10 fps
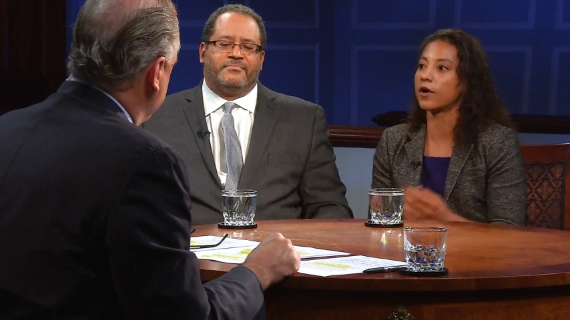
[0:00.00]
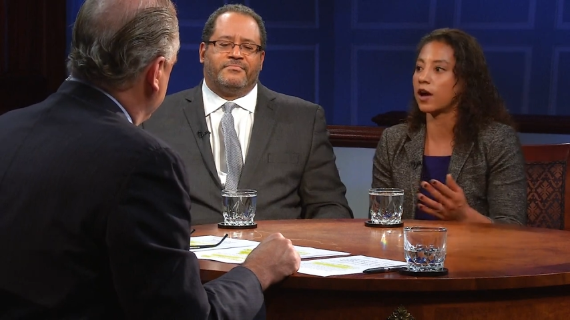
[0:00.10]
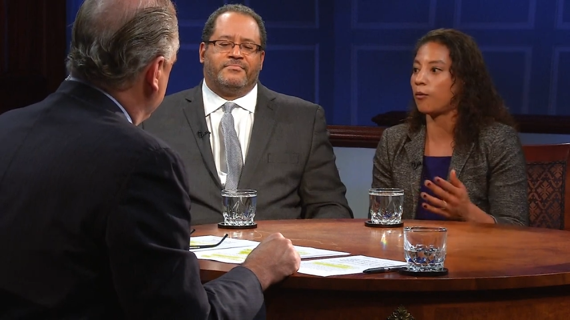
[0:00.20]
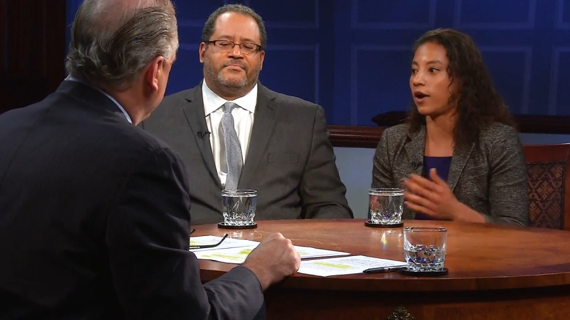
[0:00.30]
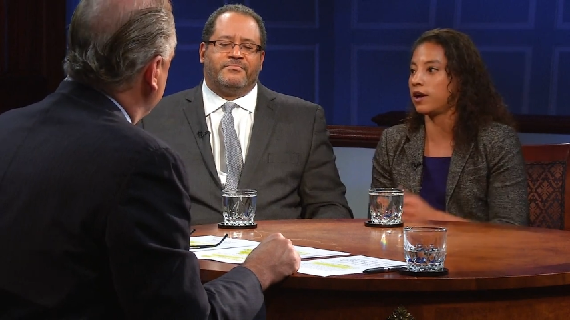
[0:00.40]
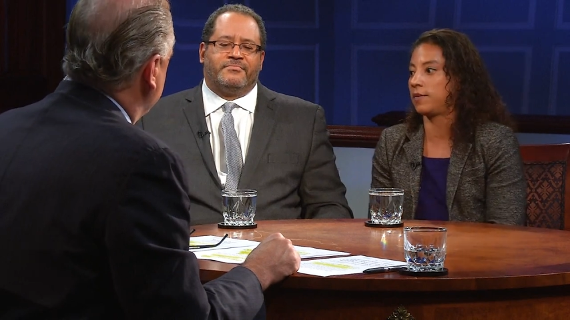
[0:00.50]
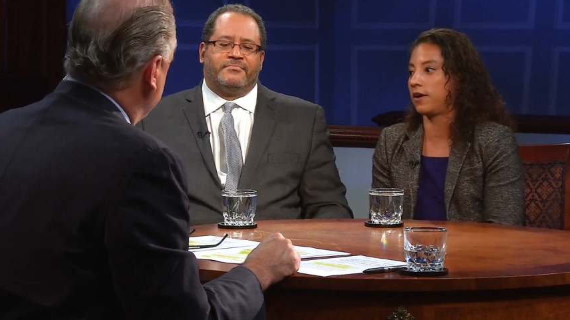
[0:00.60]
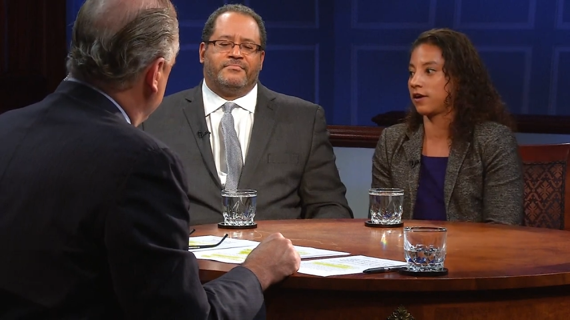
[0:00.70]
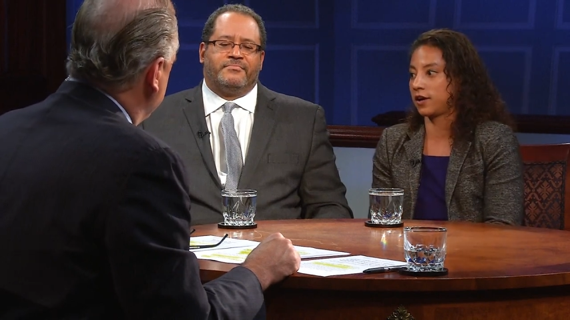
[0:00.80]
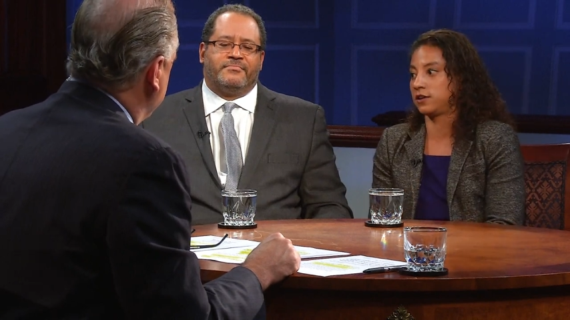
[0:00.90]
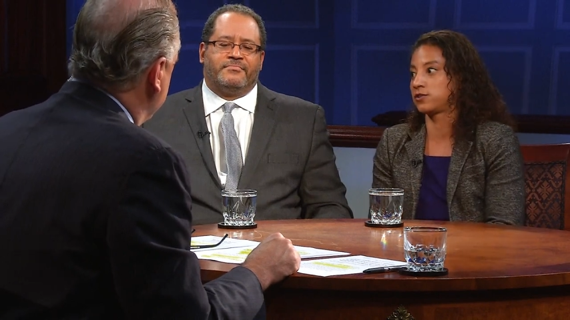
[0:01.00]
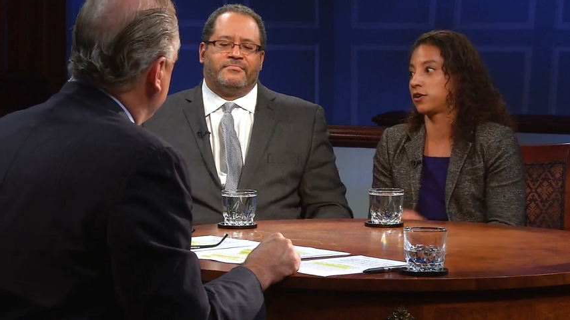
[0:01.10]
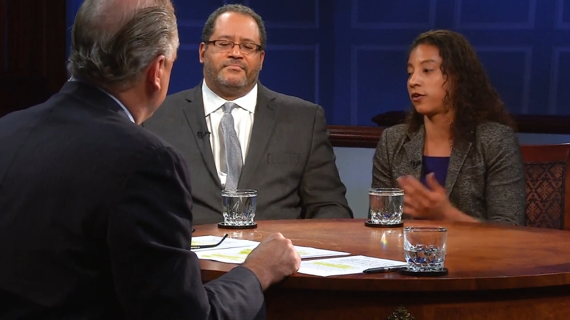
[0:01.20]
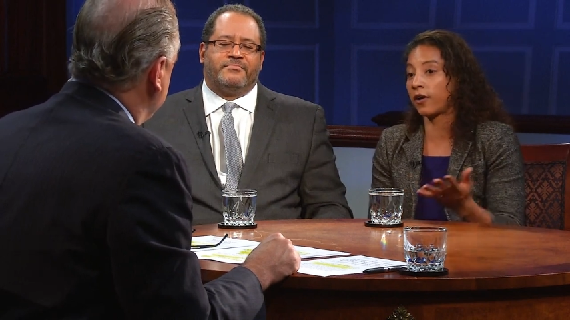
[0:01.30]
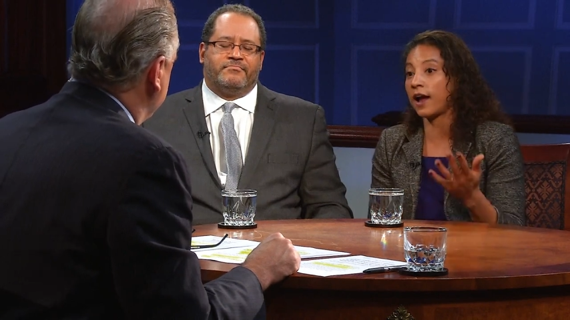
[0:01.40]
Speaker 1: low income white
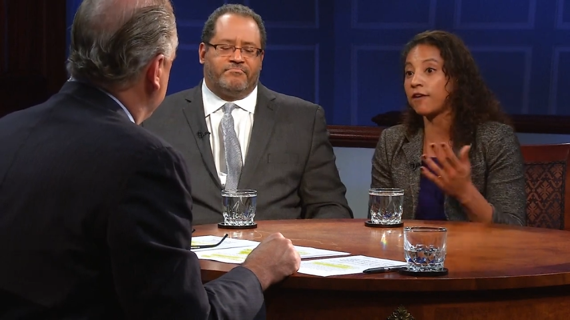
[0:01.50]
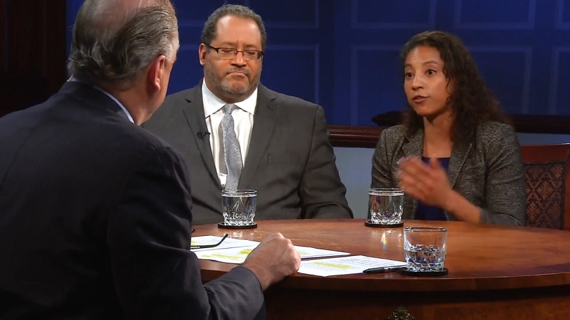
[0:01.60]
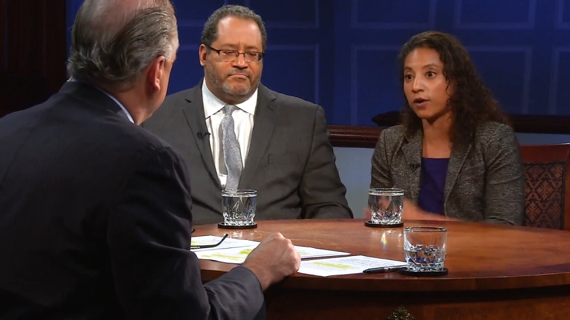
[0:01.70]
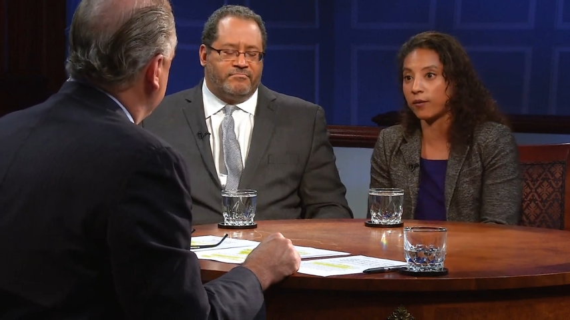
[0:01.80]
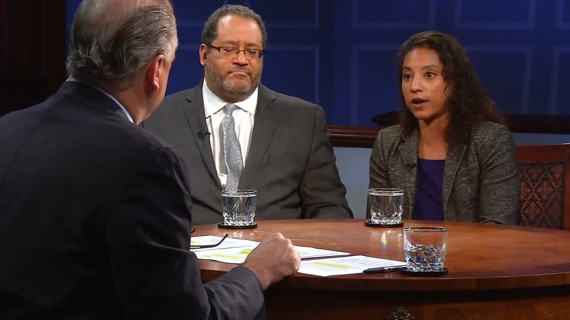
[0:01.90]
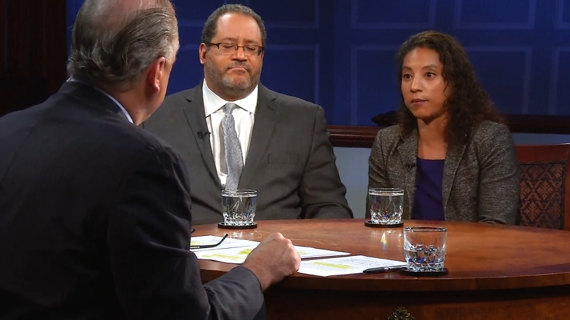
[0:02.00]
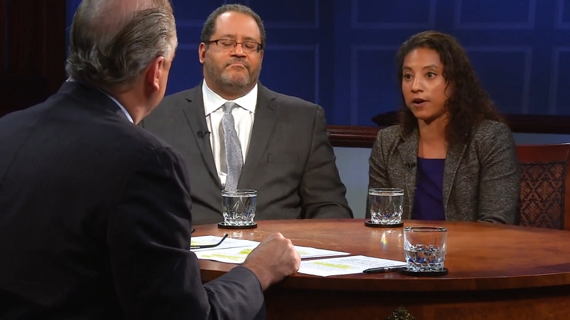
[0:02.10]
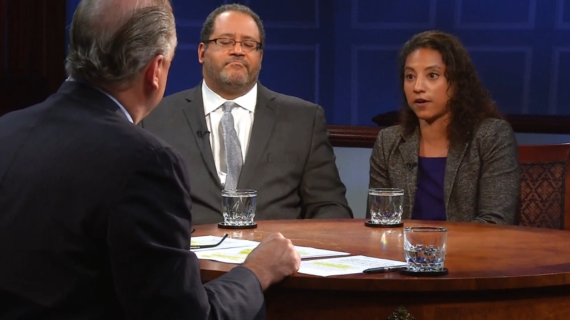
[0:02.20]
Americans or, or affluent white